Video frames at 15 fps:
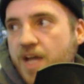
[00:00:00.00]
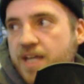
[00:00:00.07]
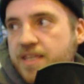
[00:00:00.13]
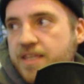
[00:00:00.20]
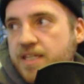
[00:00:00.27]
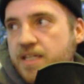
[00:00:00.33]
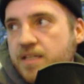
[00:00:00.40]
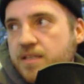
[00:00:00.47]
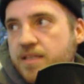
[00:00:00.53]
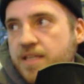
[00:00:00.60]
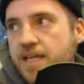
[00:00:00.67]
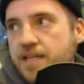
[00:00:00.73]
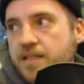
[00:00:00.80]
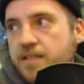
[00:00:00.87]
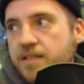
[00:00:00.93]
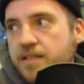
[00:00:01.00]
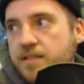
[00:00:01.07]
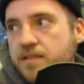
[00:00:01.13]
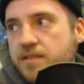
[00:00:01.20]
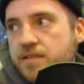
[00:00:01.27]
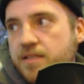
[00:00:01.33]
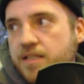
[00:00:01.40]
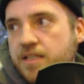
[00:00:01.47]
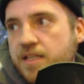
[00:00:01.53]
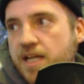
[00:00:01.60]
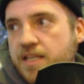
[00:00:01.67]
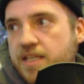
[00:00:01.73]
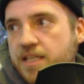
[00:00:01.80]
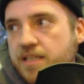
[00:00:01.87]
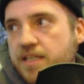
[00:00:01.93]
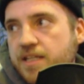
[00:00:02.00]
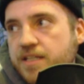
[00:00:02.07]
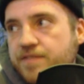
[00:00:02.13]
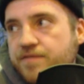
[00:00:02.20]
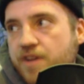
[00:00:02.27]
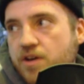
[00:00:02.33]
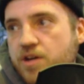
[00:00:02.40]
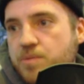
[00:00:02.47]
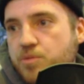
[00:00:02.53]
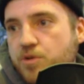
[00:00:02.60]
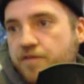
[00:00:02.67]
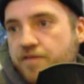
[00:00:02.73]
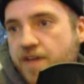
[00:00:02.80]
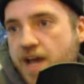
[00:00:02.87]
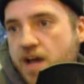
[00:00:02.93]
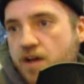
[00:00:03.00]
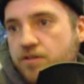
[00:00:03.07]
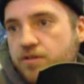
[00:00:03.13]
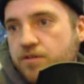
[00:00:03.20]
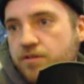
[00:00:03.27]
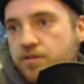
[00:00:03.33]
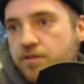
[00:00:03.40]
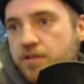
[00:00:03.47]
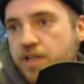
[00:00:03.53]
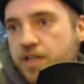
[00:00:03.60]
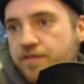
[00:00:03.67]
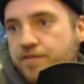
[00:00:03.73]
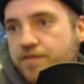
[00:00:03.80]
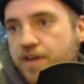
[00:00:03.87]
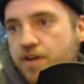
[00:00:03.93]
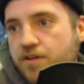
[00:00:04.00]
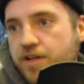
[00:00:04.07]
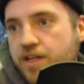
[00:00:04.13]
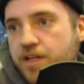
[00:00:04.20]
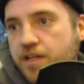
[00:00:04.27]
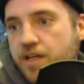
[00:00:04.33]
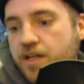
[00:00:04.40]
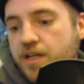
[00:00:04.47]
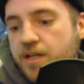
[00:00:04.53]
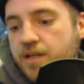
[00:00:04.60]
I think that it's very profound in a very